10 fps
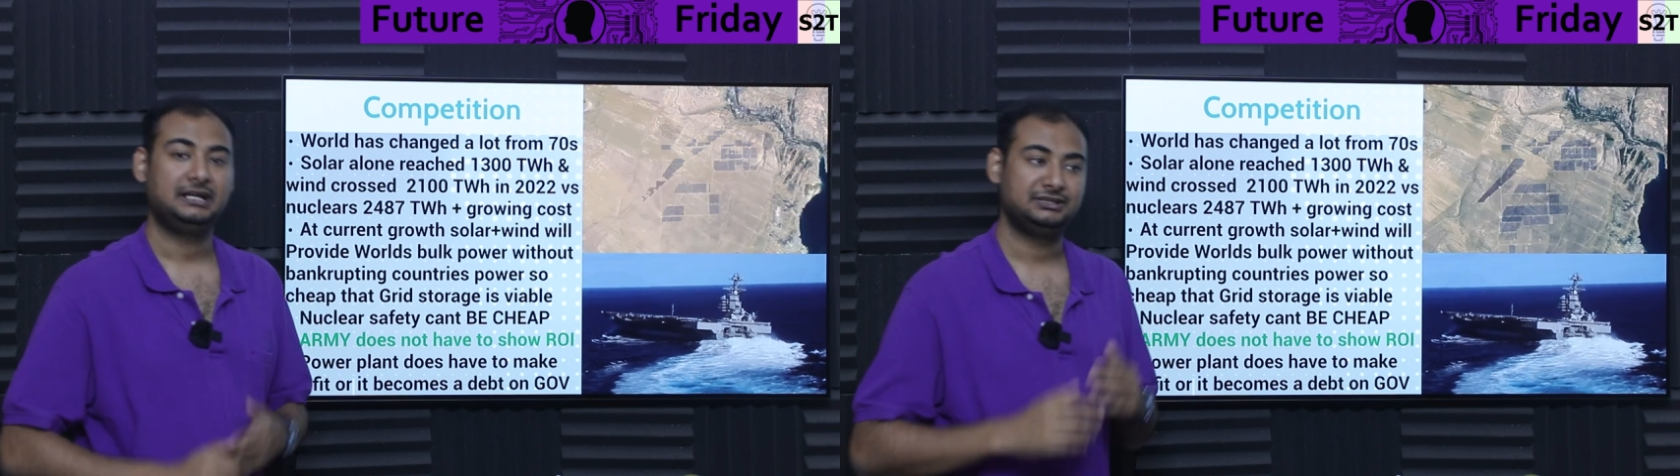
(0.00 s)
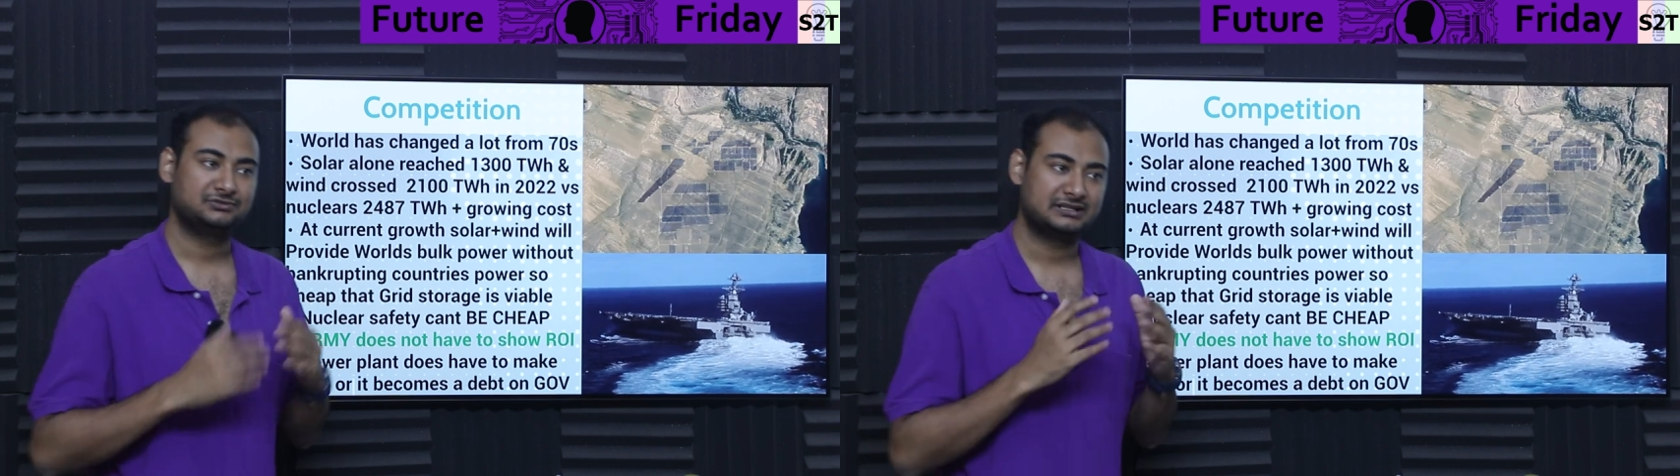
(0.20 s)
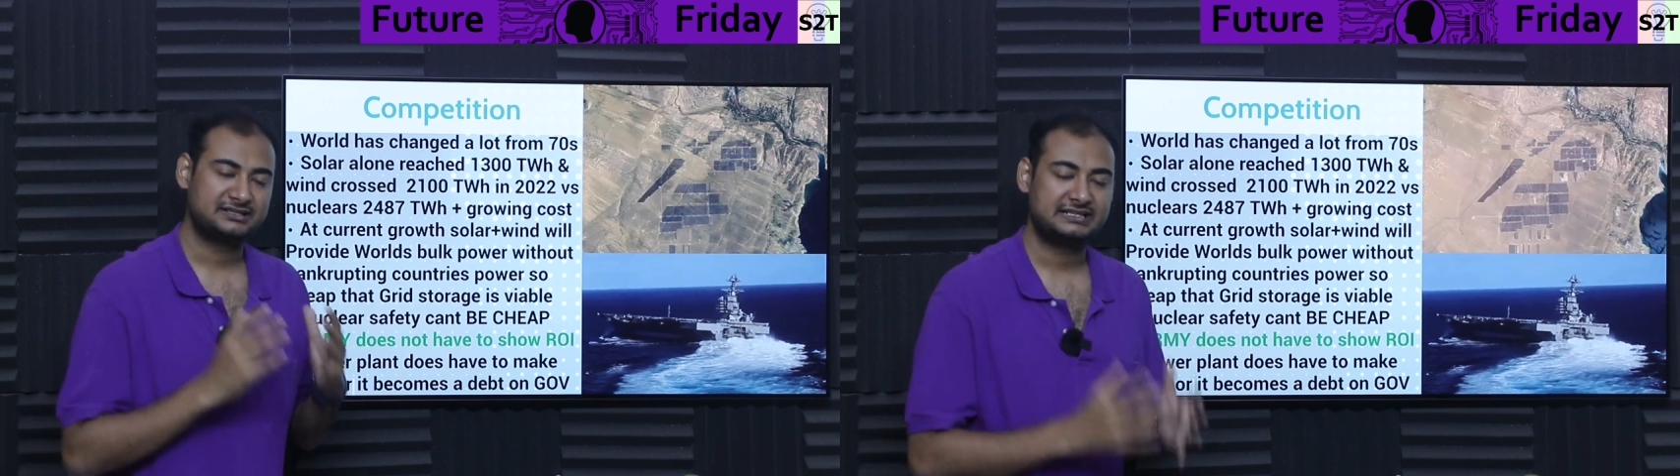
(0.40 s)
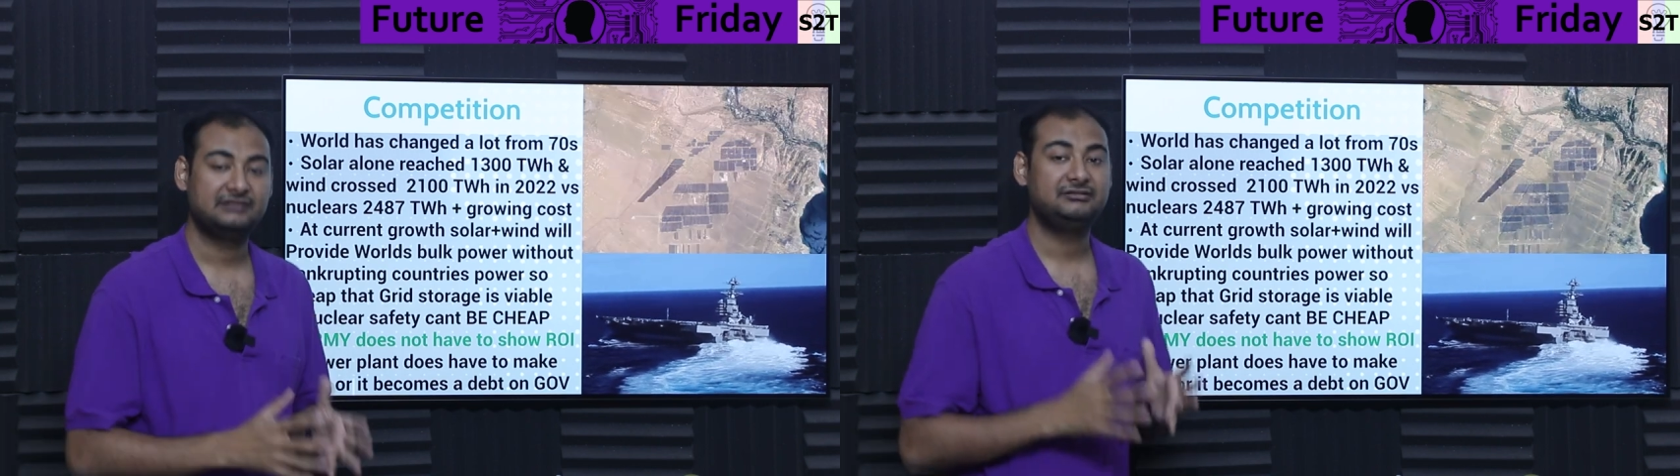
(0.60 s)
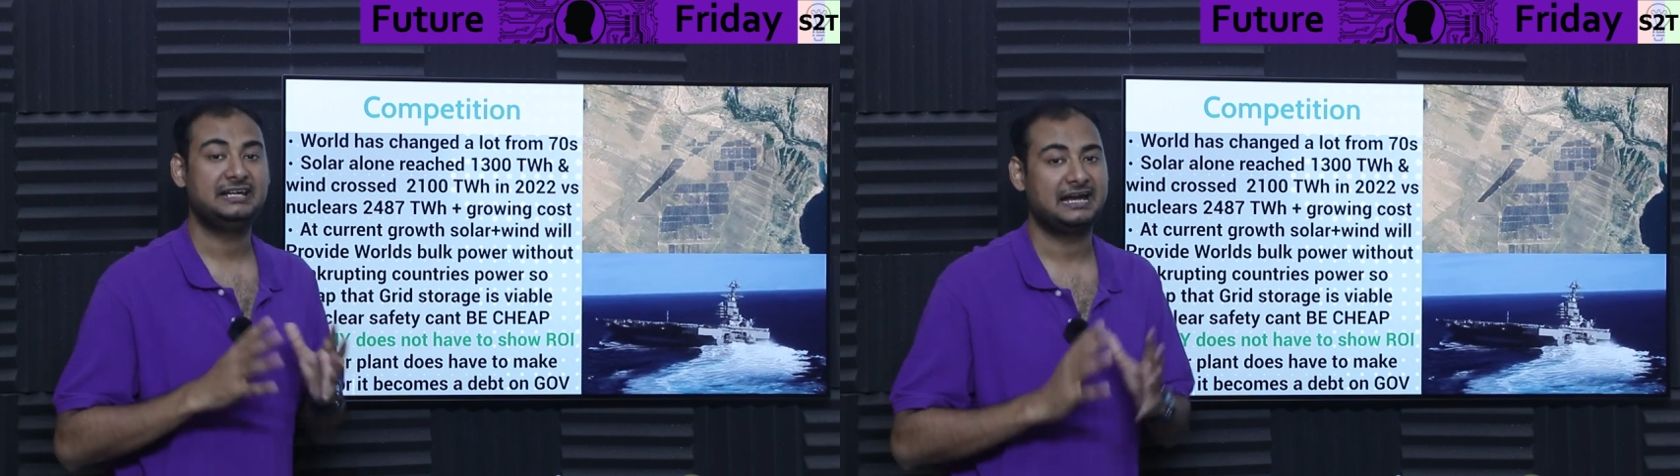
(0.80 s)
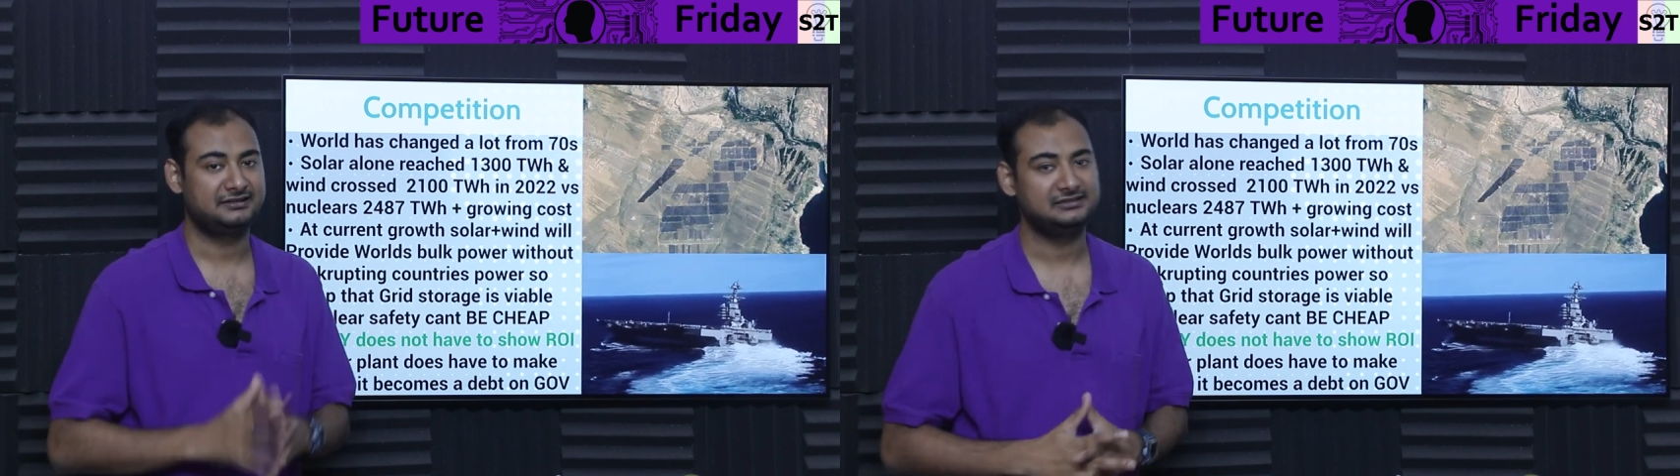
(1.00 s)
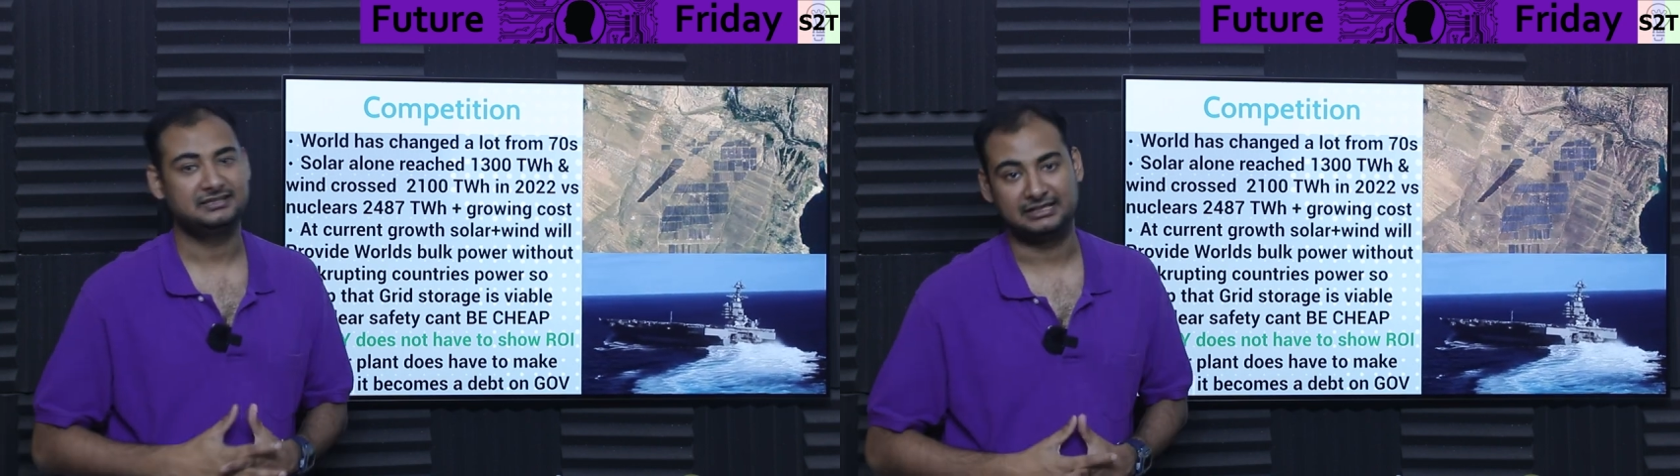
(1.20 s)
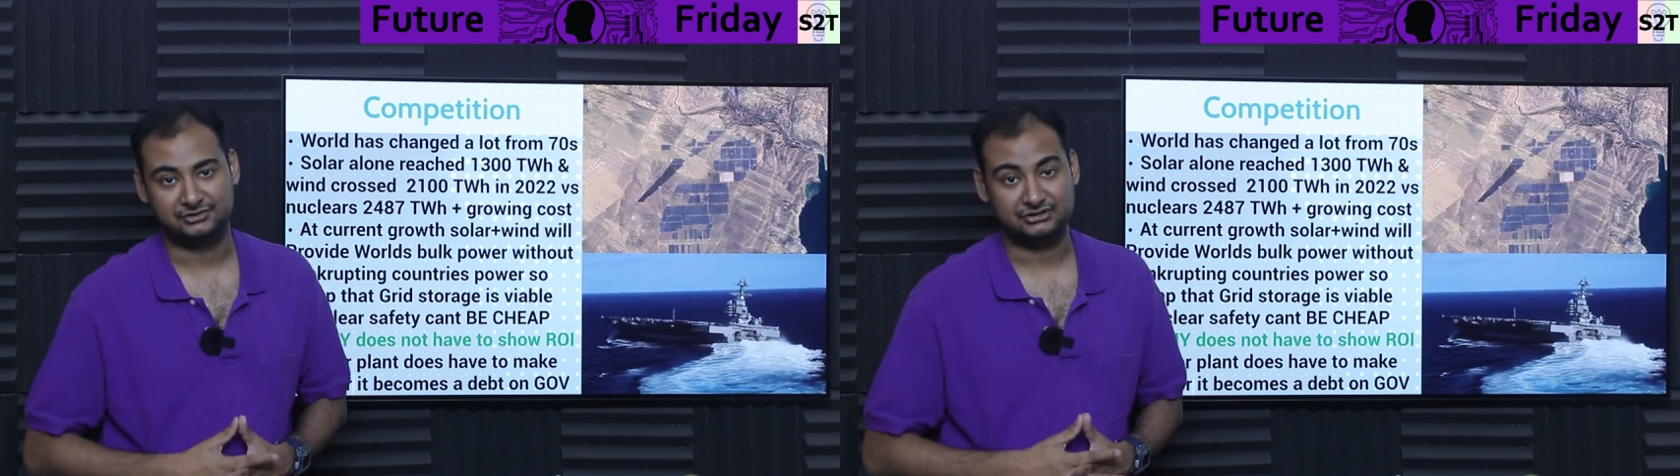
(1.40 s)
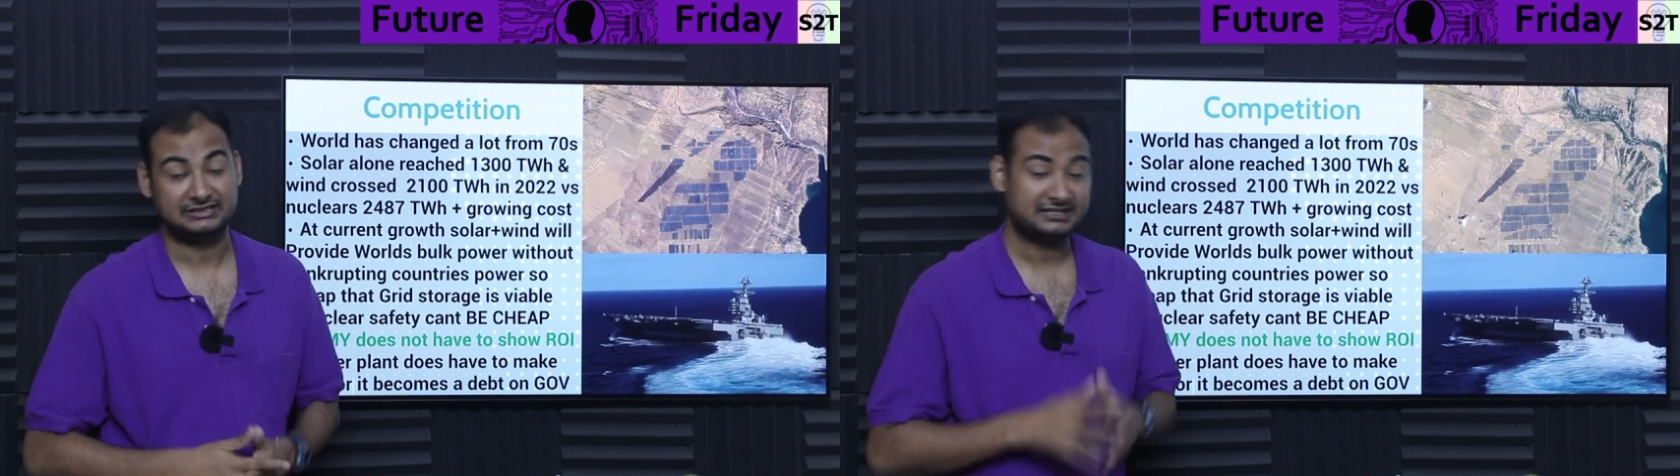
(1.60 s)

and you can safely handle the energy.